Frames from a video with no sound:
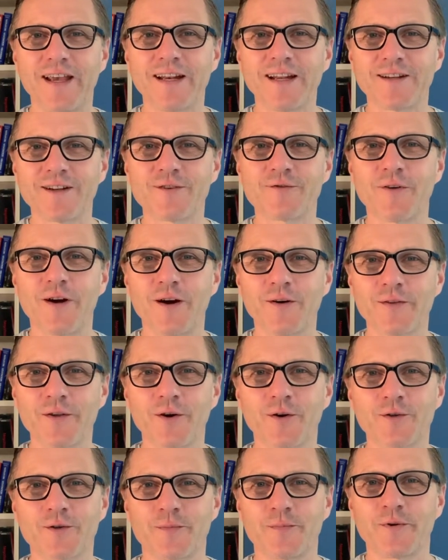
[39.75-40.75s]
Leonard Rau, the
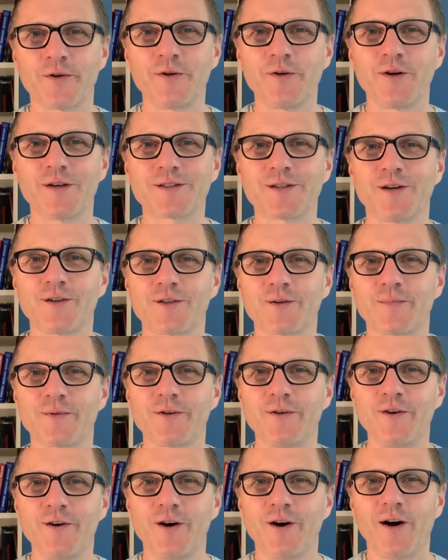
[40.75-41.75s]
entrepreneur's
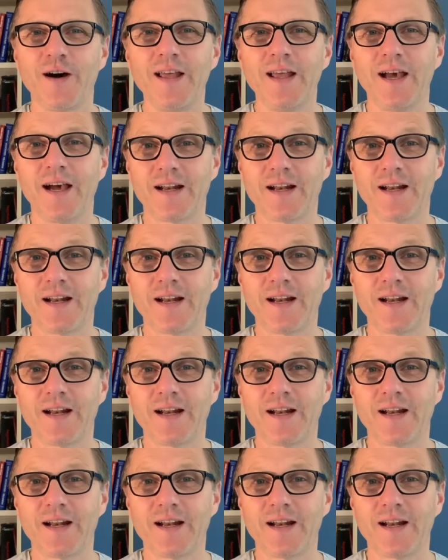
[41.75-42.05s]
entrepreneur,